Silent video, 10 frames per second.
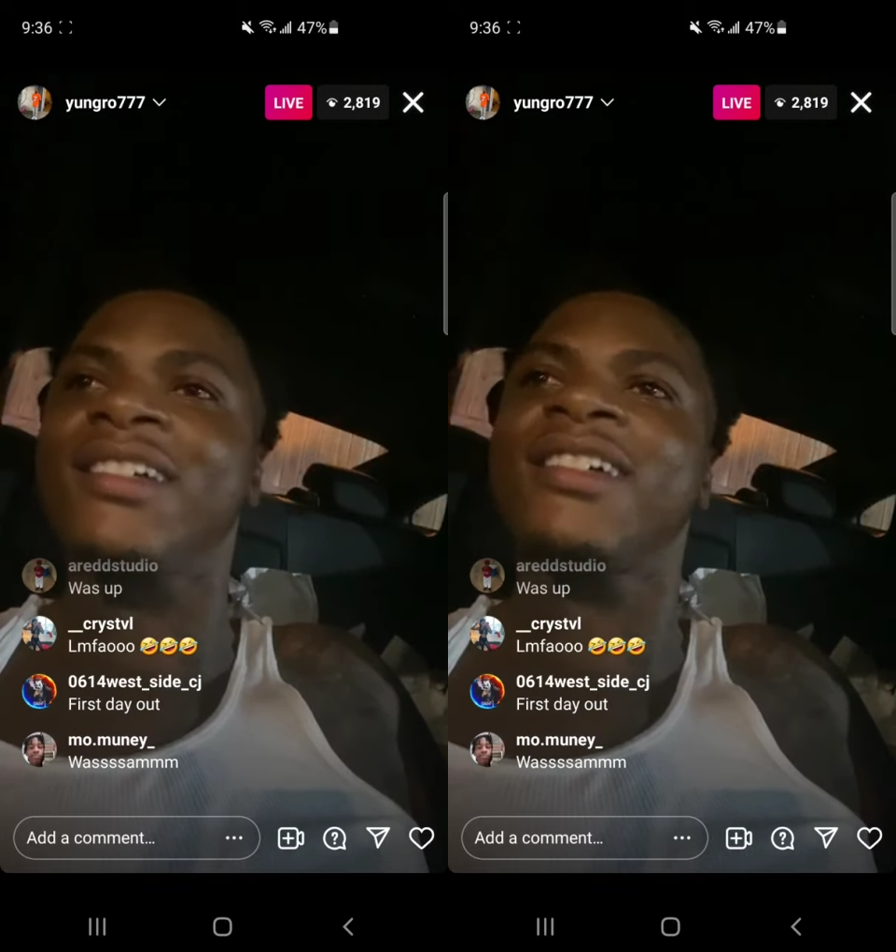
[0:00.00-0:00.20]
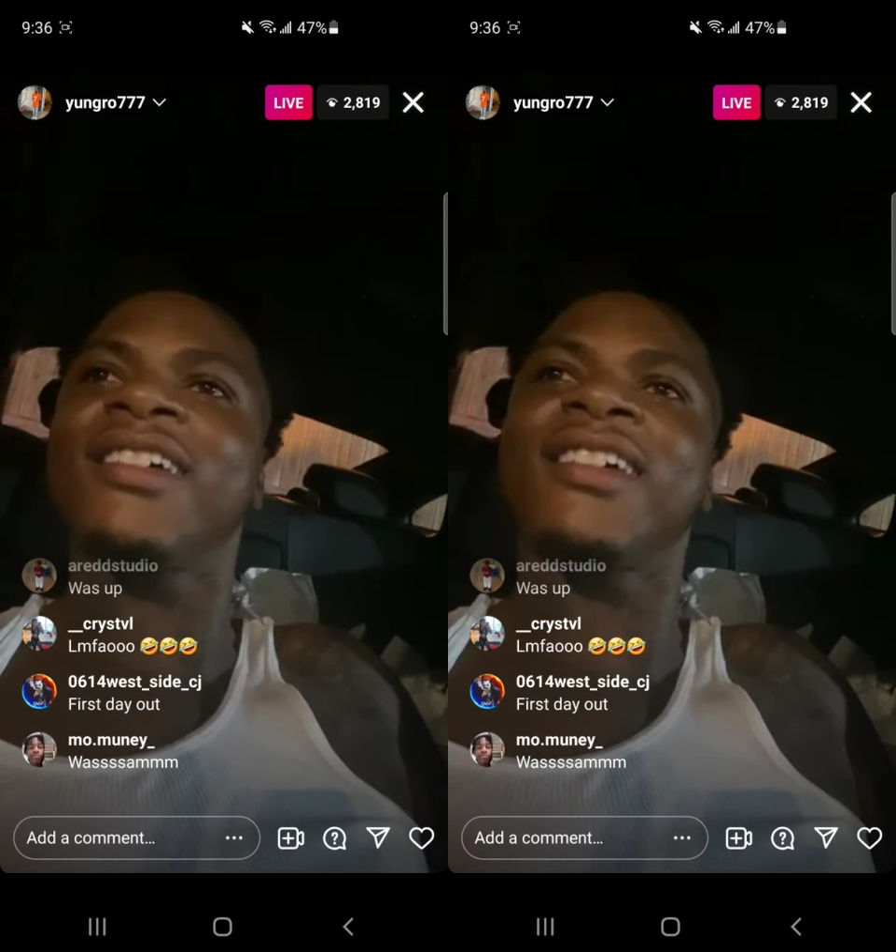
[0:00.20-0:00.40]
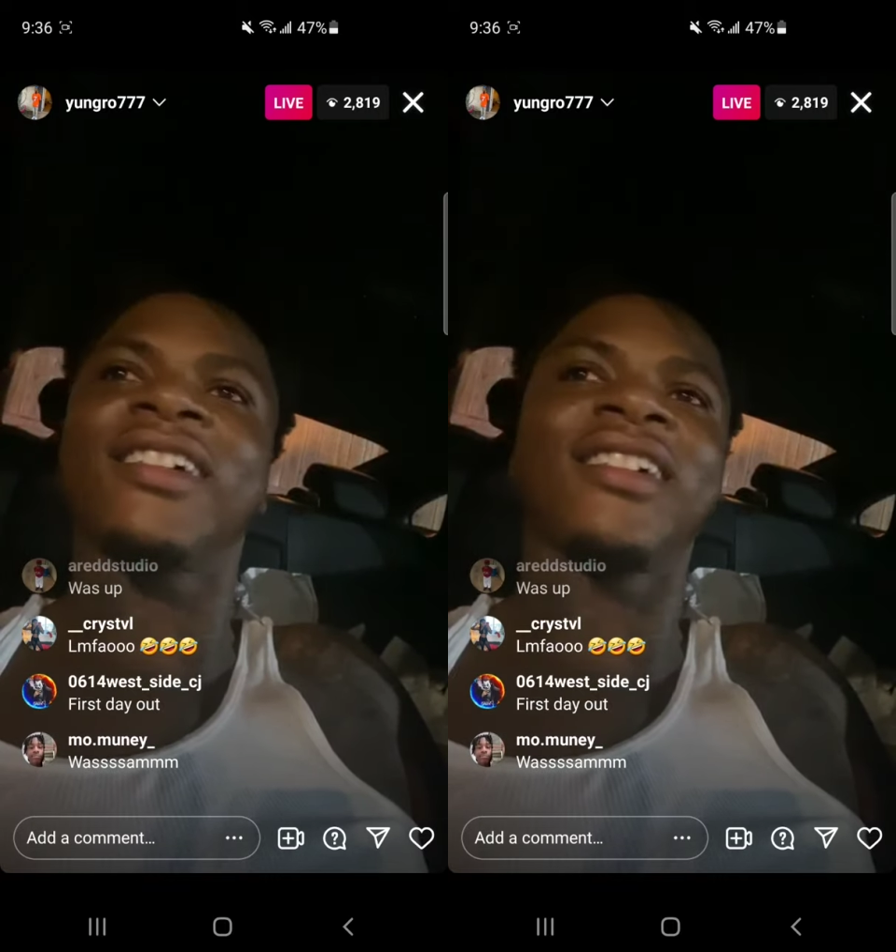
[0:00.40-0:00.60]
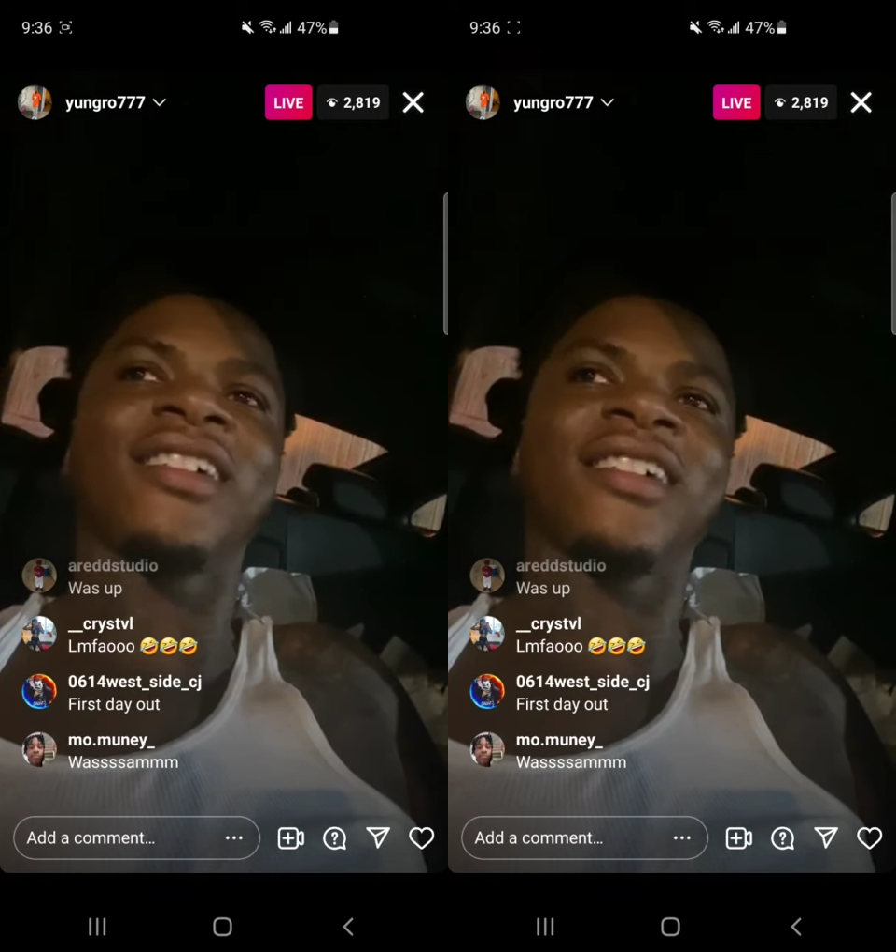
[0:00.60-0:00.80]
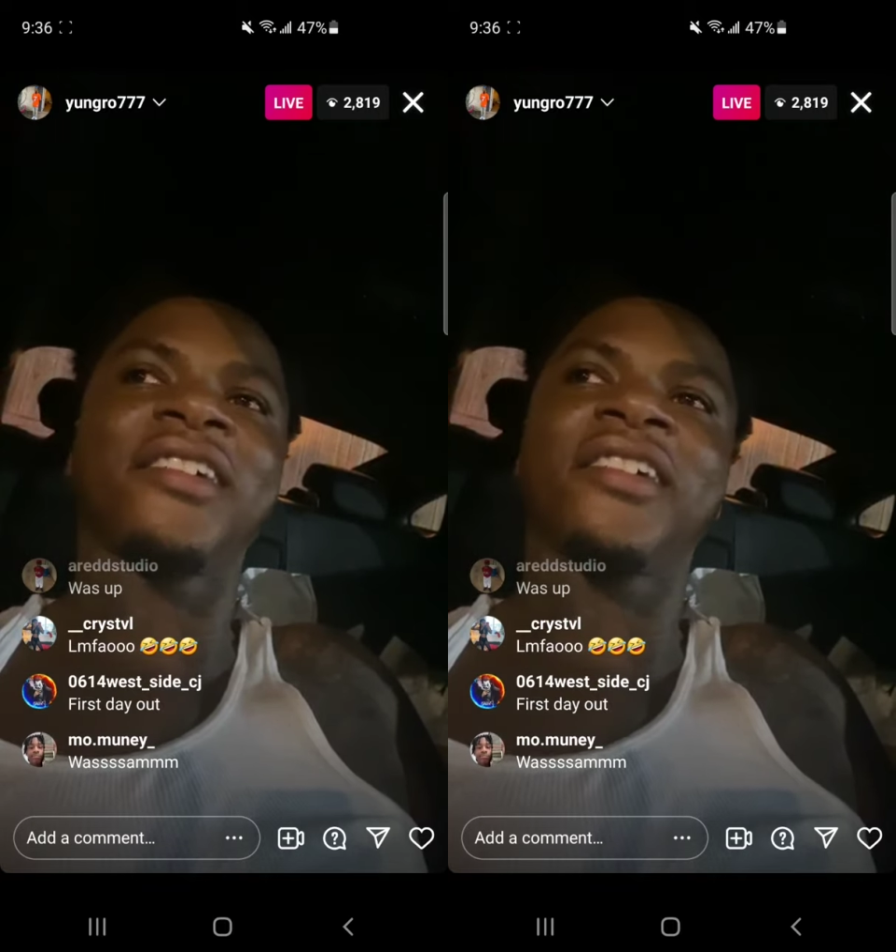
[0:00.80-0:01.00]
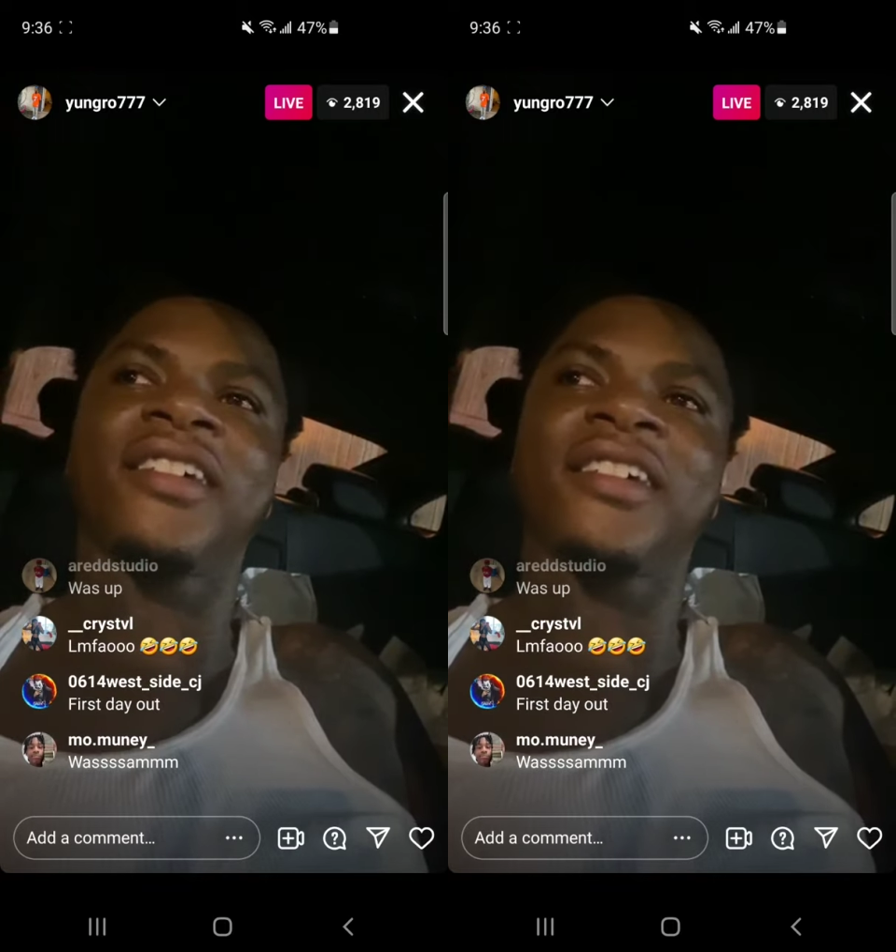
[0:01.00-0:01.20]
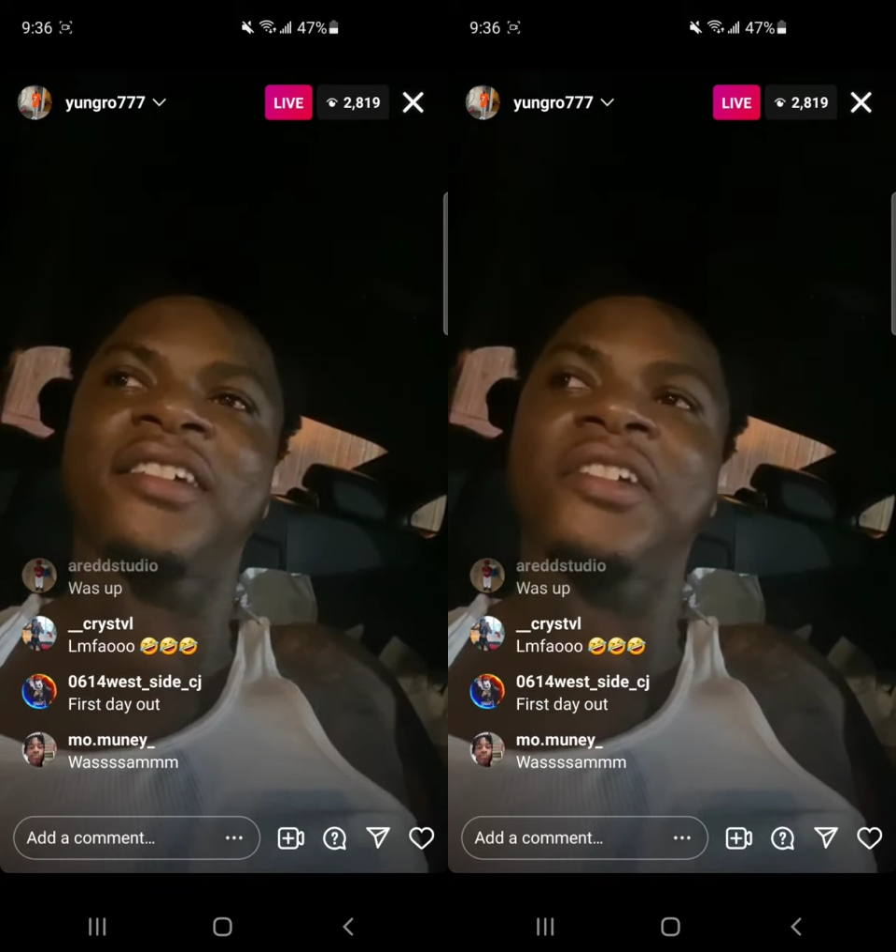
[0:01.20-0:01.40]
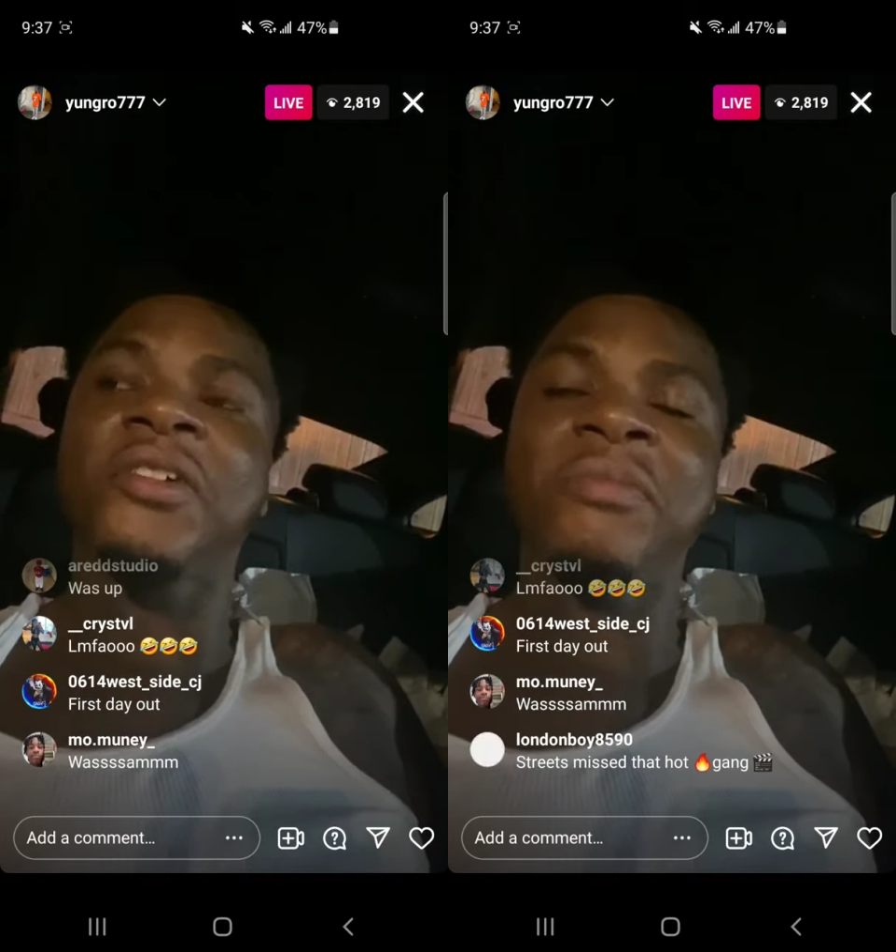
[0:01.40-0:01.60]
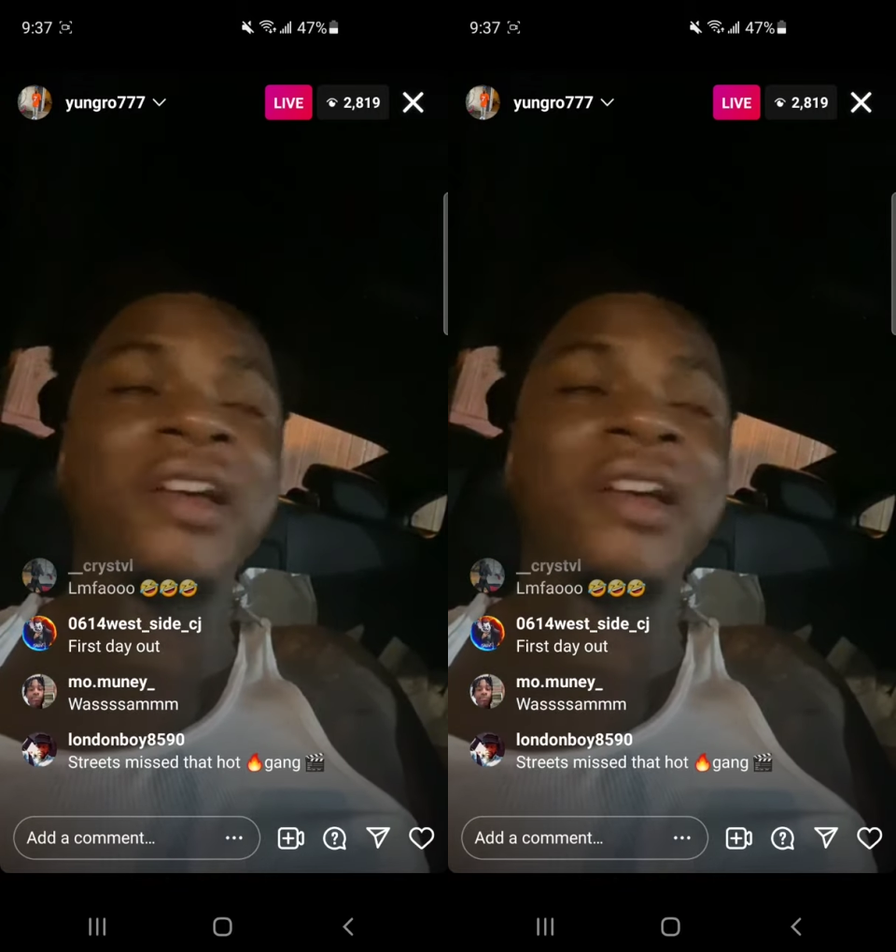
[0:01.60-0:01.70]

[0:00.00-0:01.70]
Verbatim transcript: You come out.